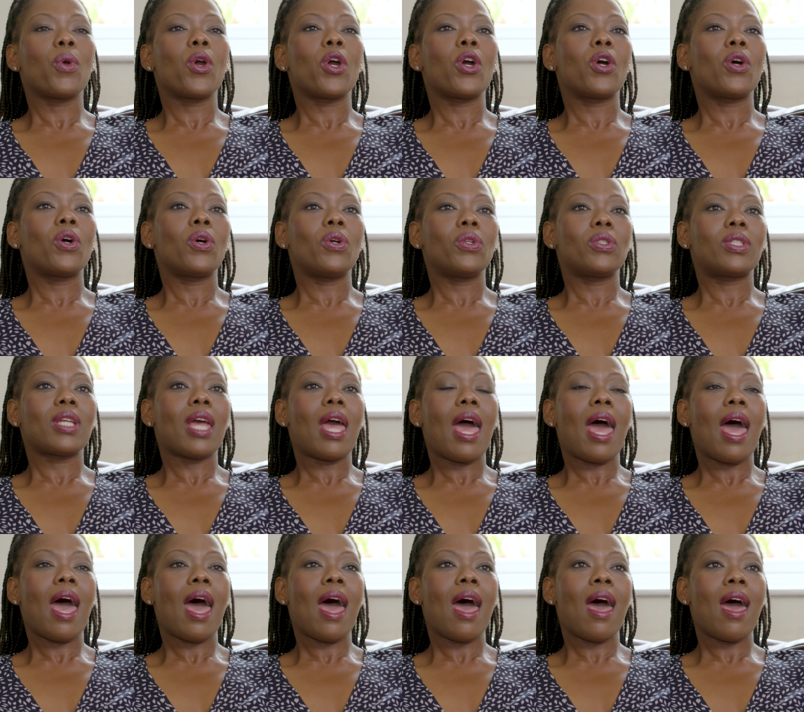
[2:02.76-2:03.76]
World
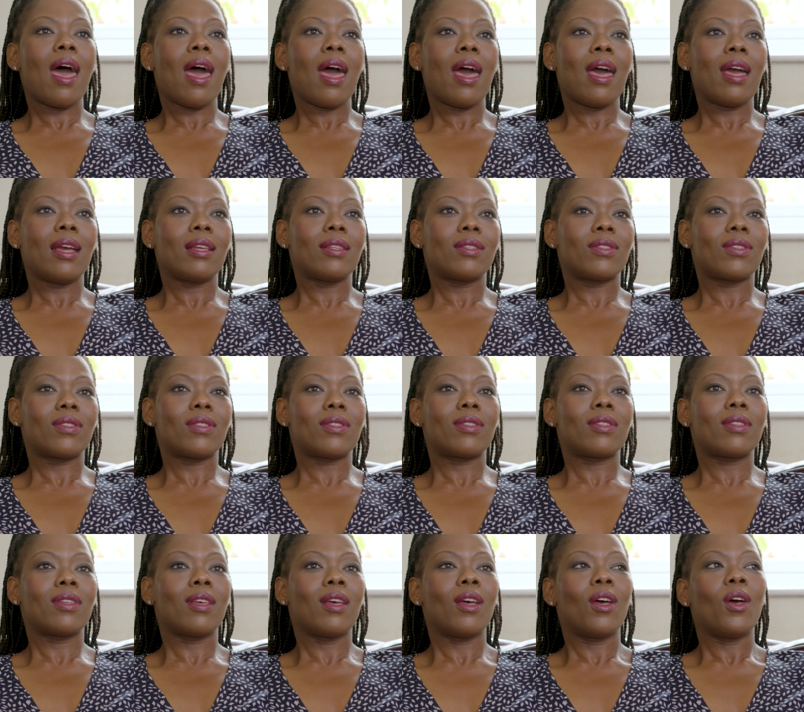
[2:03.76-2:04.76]

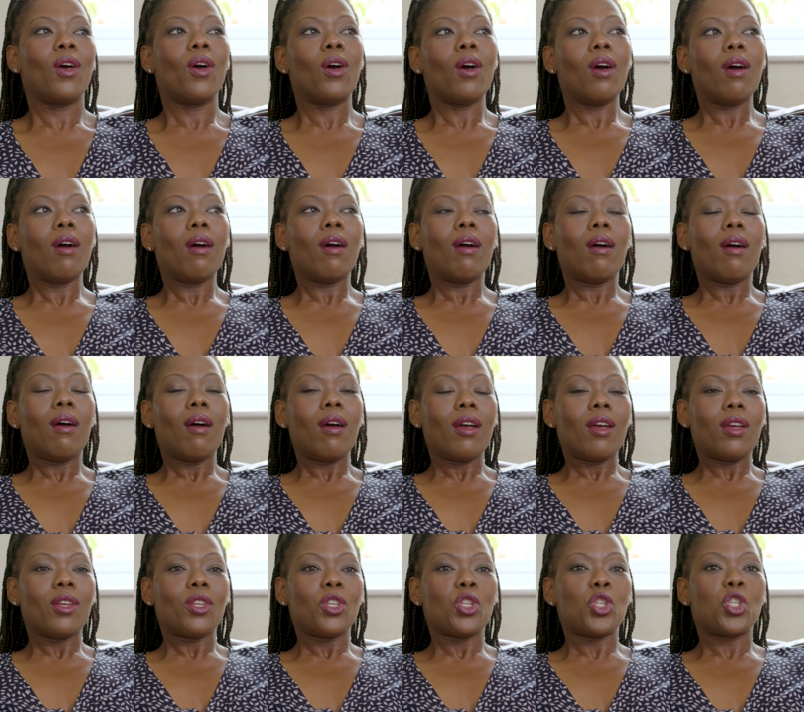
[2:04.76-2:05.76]
has
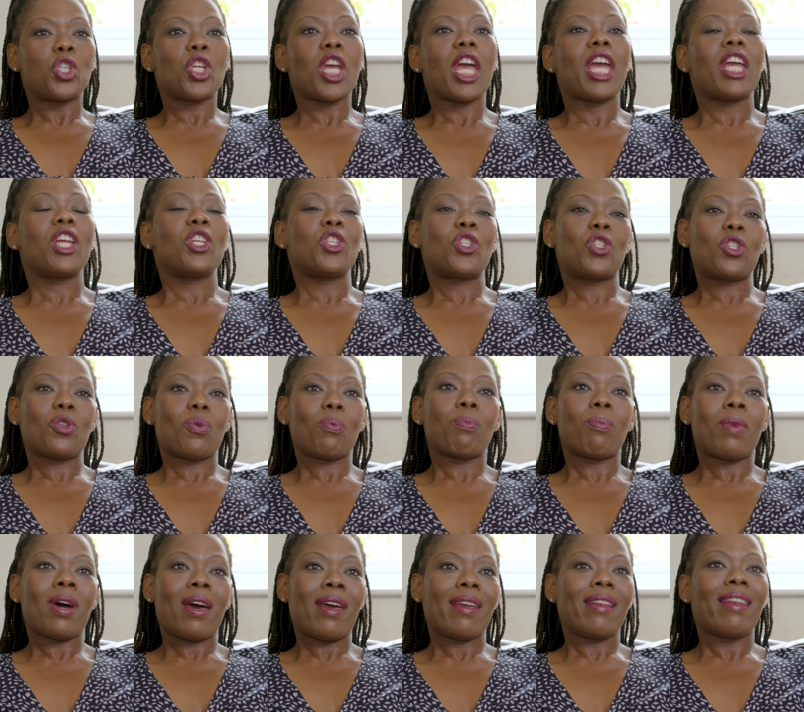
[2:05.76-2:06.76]
changed
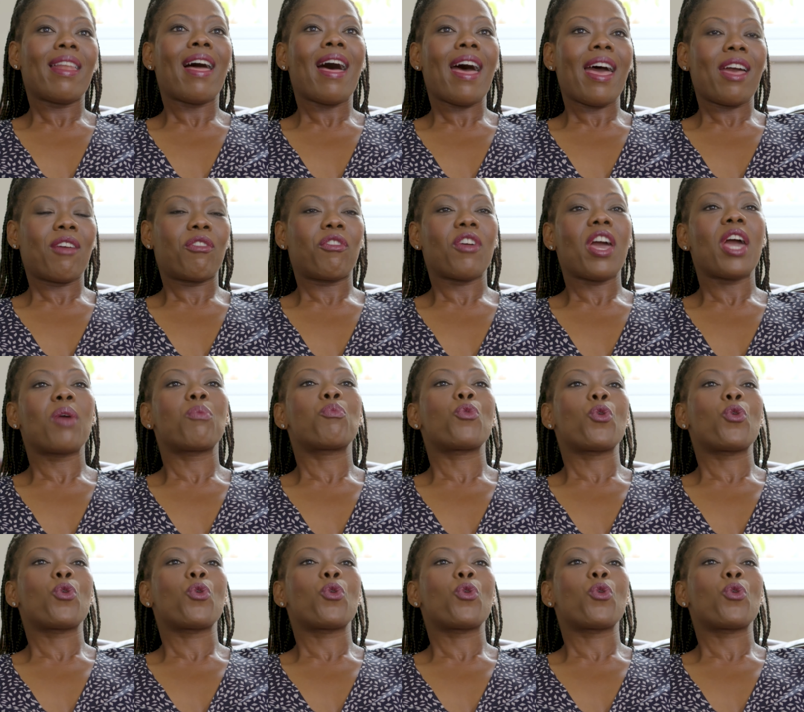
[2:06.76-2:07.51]
my life and